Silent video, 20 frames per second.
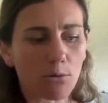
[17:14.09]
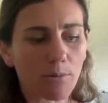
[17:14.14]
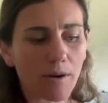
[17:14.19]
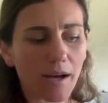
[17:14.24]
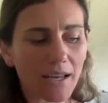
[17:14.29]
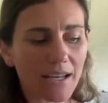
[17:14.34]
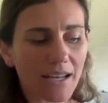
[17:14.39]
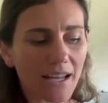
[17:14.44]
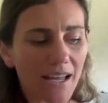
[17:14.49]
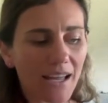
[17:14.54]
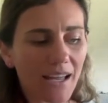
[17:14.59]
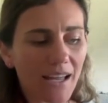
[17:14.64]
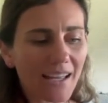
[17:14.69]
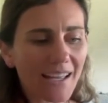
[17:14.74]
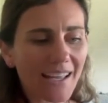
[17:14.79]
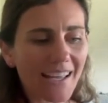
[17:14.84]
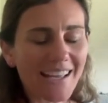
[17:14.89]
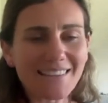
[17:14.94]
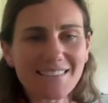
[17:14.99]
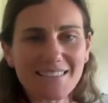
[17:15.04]
But
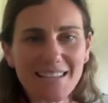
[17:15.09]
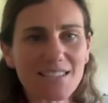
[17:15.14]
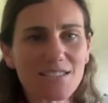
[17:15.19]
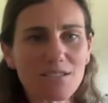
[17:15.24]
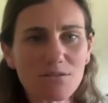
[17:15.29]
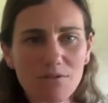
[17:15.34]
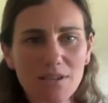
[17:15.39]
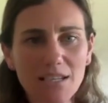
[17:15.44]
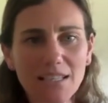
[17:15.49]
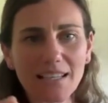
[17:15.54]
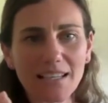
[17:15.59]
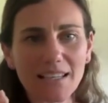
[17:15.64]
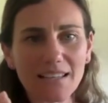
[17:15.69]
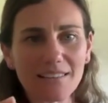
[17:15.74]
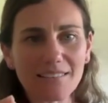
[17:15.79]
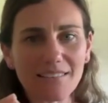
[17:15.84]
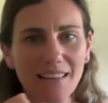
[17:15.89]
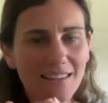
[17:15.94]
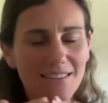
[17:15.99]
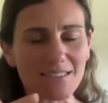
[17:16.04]
it doesn't
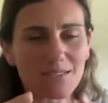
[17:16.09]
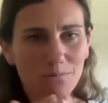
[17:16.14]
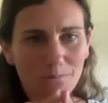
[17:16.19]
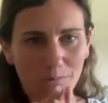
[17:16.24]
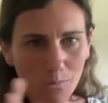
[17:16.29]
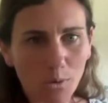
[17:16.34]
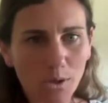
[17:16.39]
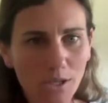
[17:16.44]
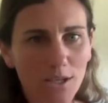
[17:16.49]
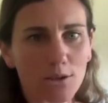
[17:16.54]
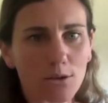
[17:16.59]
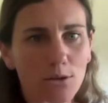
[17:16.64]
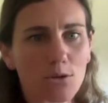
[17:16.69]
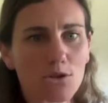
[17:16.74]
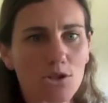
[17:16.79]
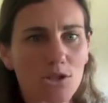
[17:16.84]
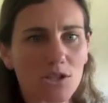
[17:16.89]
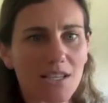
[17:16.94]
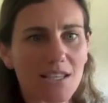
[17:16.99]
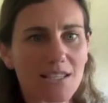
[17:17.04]
really, that's what
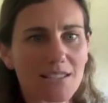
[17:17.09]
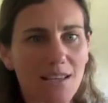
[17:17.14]
inclusion is.